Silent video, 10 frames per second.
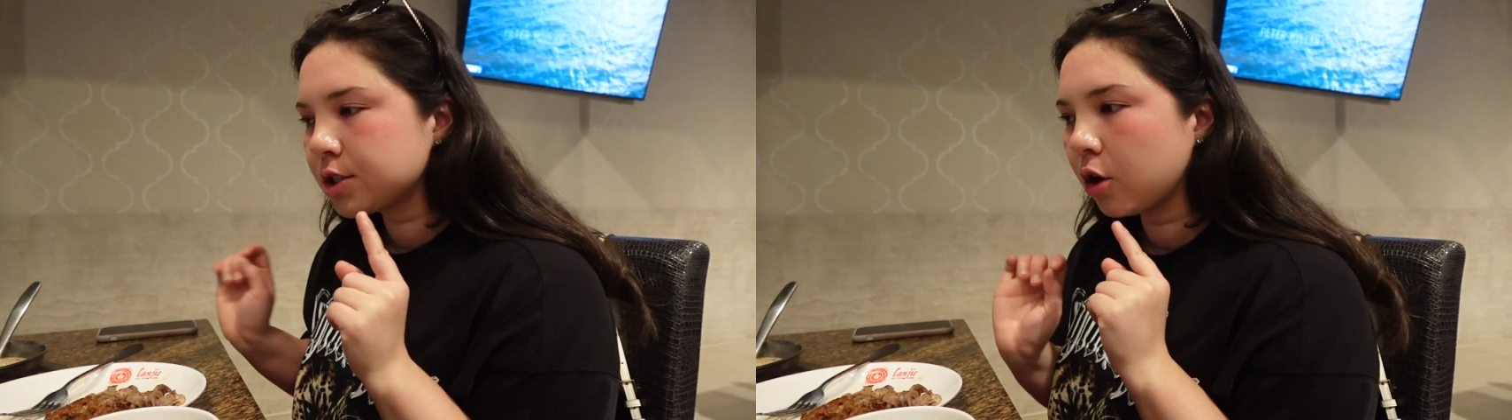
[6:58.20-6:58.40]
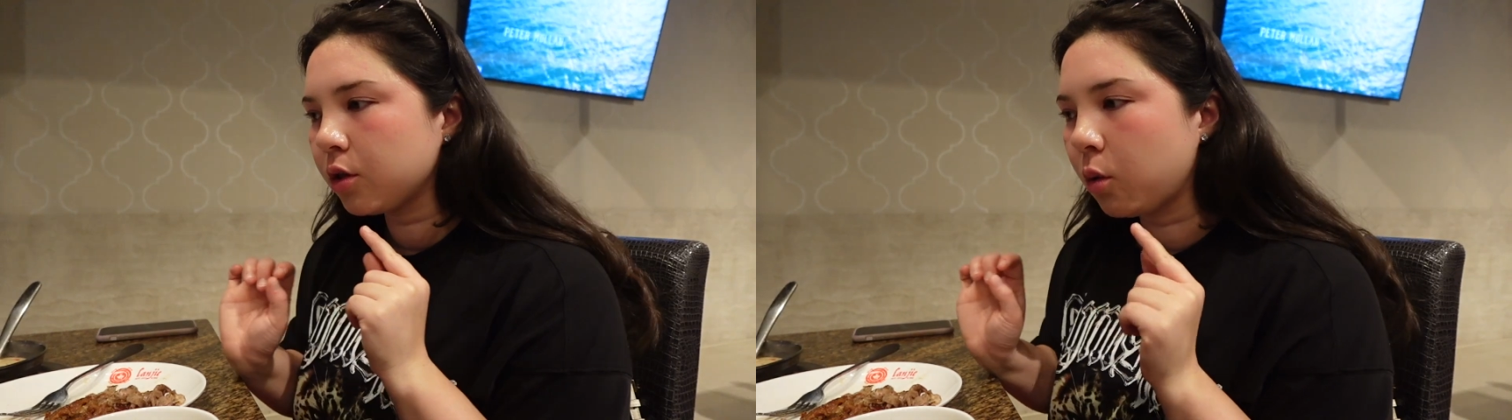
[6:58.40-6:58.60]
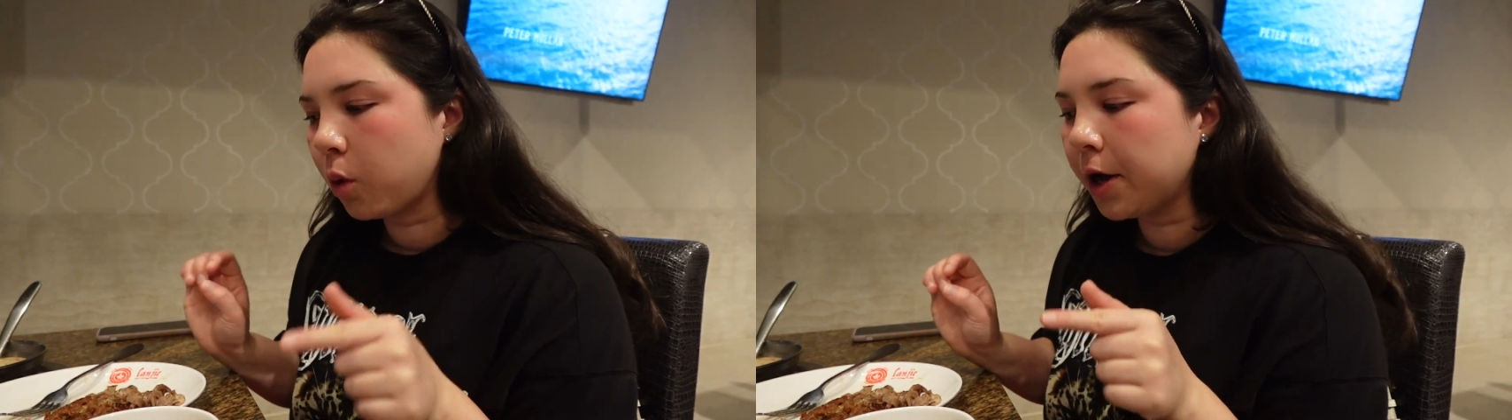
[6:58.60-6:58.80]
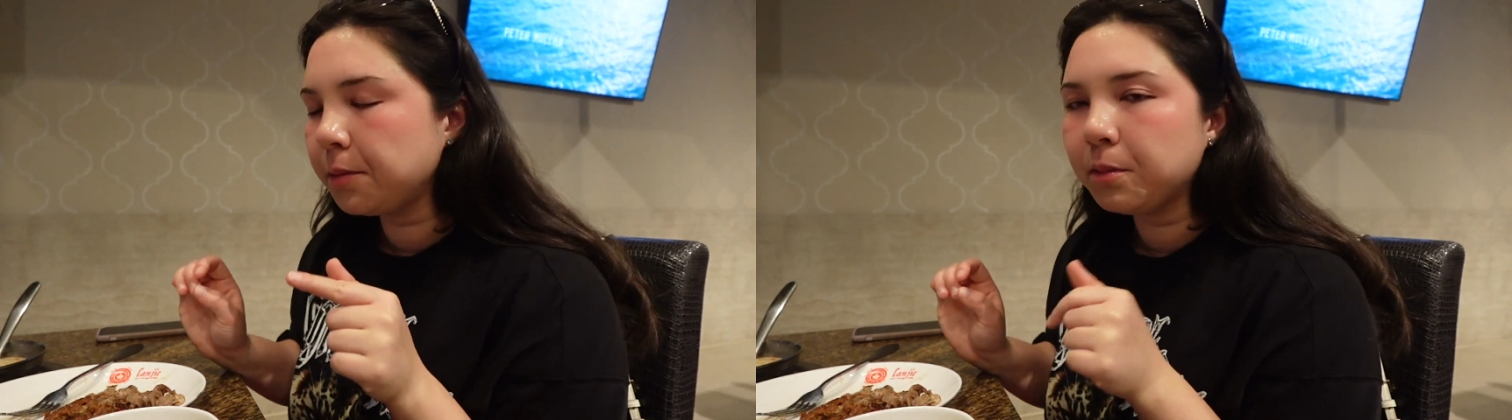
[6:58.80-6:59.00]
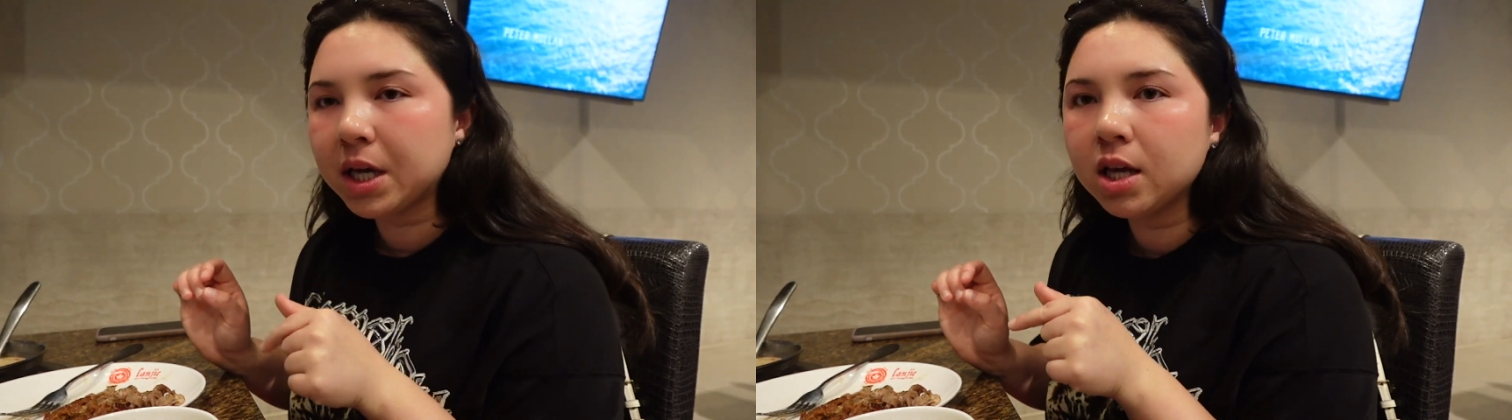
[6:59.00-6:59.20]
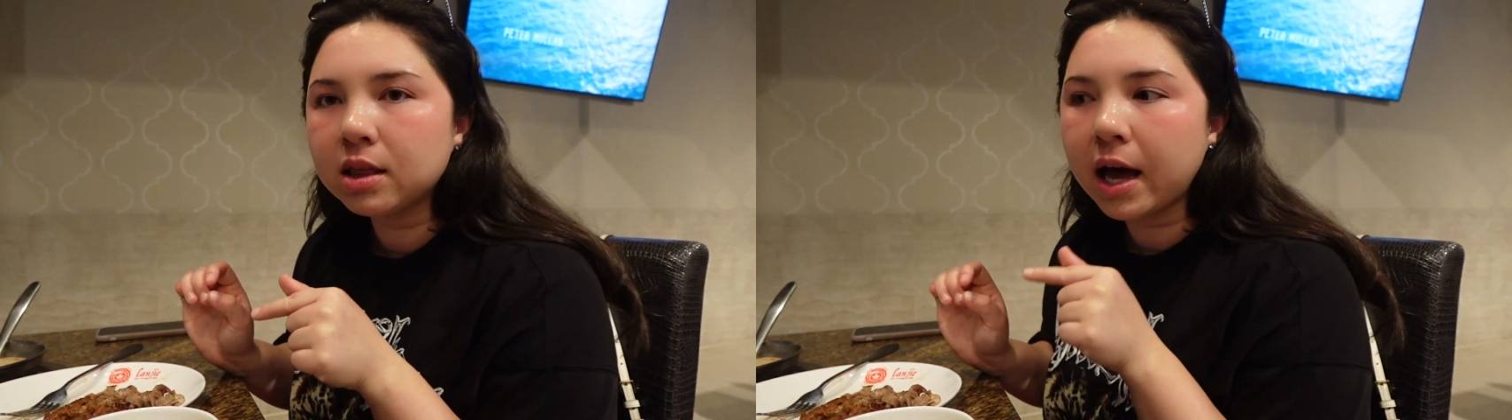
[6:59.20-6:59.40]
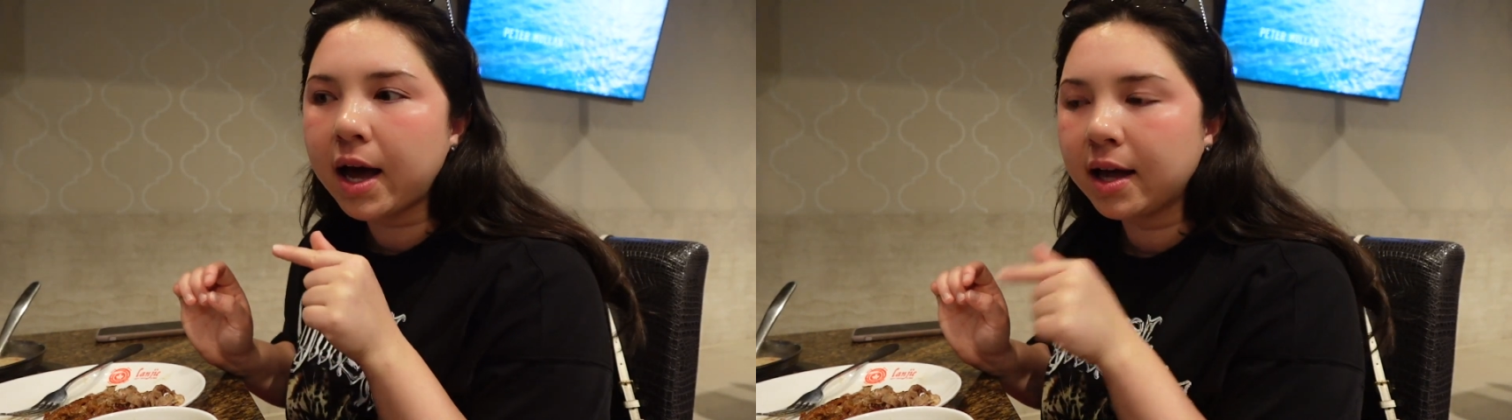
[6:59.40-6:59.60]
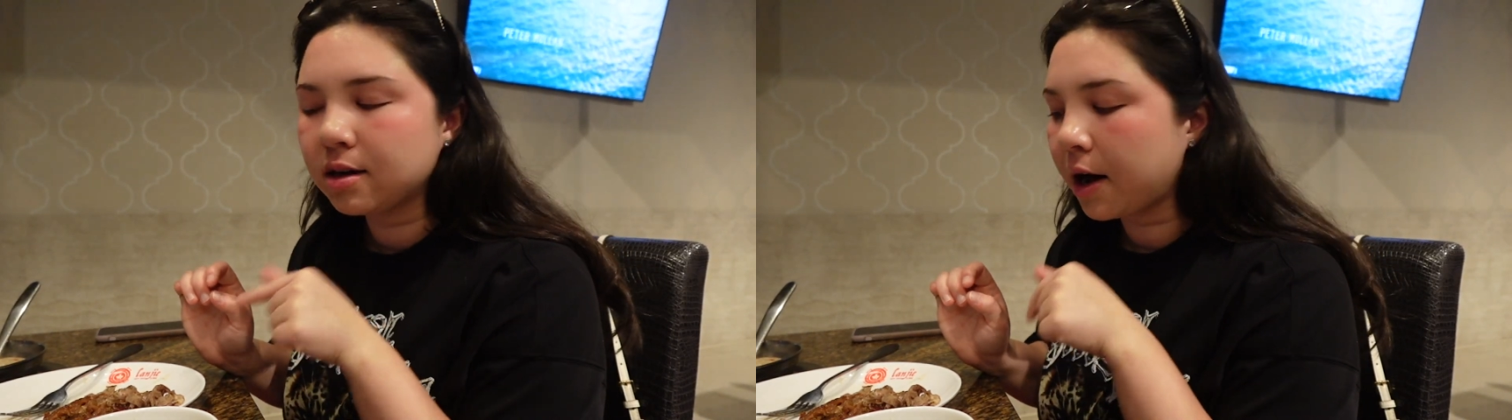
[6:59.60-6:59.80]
So the one meat that I